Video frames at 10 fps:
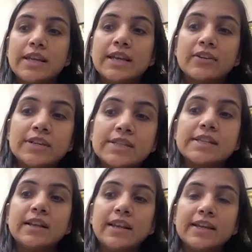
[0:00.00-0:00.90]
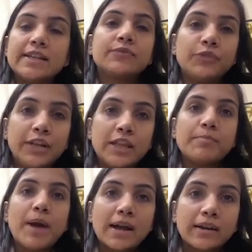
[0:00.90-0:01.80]
increasingly is
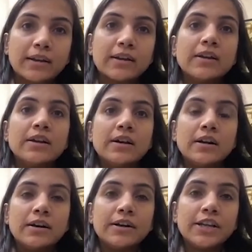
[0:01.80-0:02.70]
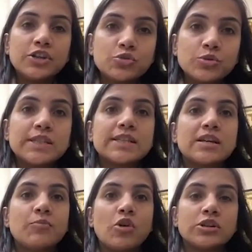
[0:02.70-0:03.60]
feeding back uh, into the
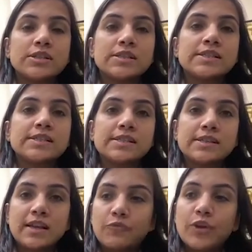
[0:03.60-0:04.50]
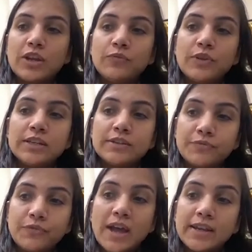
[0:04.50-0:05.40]
data models. When we
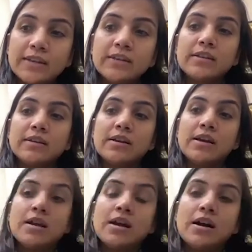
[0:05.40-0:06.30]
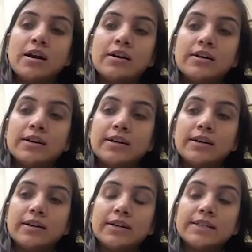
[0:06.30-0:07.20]
define uh,
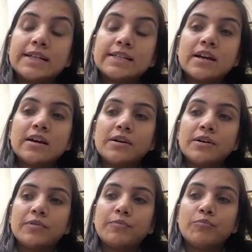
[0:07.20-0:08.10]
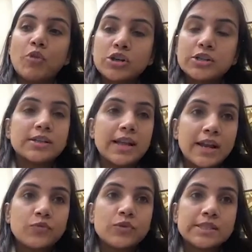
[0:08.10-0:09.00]
a data model
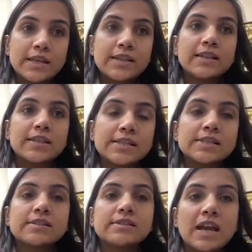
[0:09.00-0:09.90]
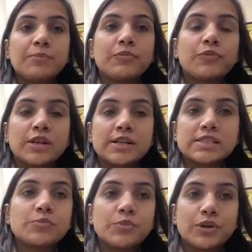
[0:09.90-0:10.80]
and we say that this is a type of a
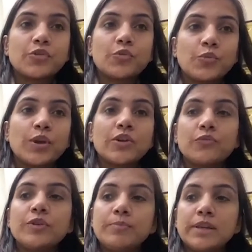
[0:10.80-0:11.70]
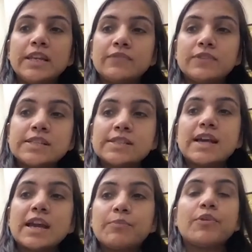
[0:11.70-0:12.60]
customer where we believe this
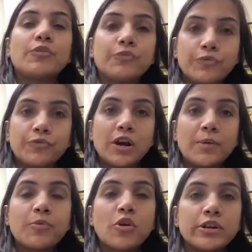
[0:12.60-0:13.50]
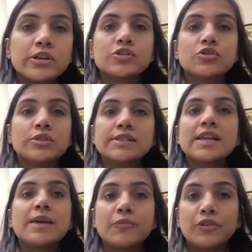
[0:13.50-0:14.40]
type of a product or this
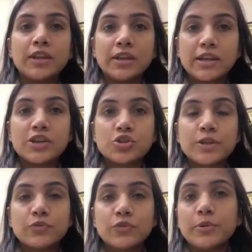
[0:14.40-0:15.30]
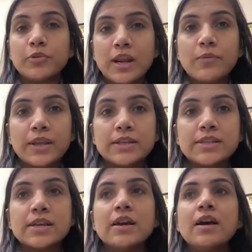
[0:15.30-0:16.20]
type of an engagement will be
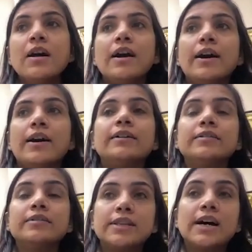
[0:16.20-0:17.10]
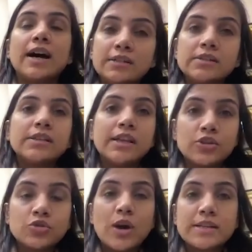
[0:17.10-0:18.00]
relevant, uh, the other
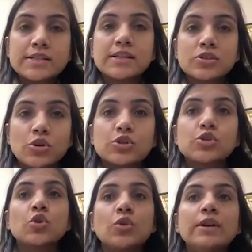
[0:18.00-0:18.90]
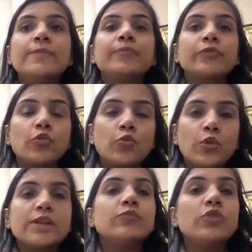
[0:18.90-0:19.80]
thing to ask is also
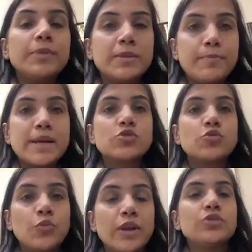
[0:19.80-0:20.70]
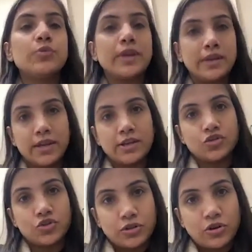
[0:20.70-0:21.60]
what will be the best way to
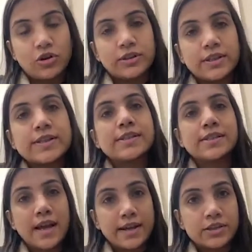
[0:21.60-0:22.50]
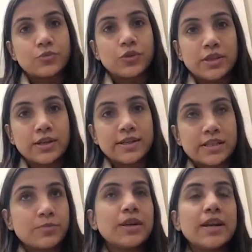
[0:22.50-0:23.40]
engage on this item with the
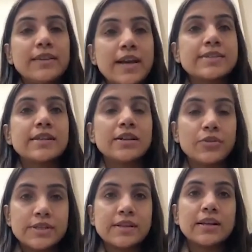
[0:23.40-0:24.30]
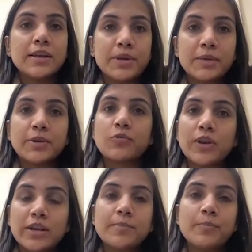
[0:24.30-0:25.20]
customer and that's increasingly becoming
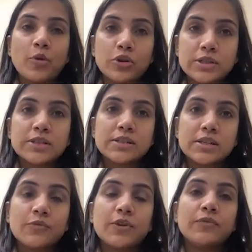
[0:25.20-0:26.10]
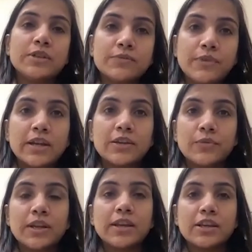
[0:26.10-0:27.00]
very important uh, when we define our
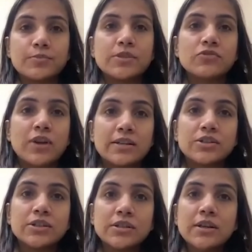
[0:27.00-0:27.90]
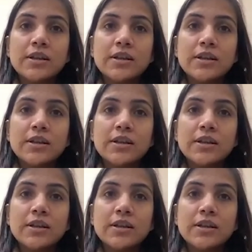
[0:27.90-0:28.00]
engagement strategy